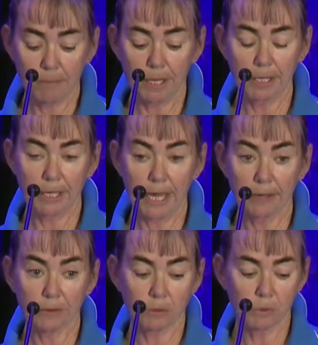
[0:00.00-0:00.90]
Any
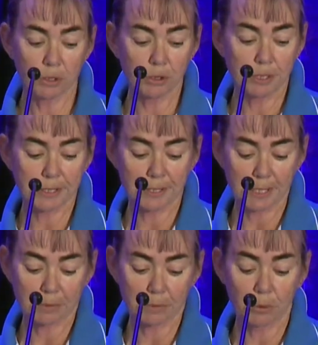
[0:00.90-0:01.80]
cat that we do
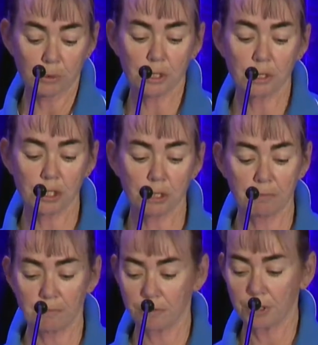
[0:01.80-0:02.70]
desex, we also chip
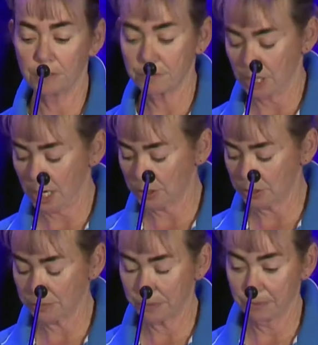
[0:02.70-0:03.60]
free of
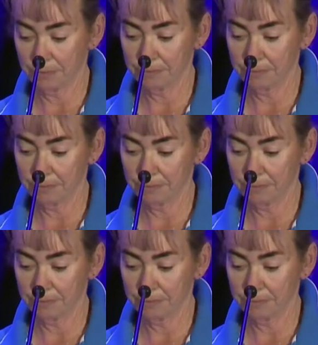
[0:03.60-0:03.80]
charge as well.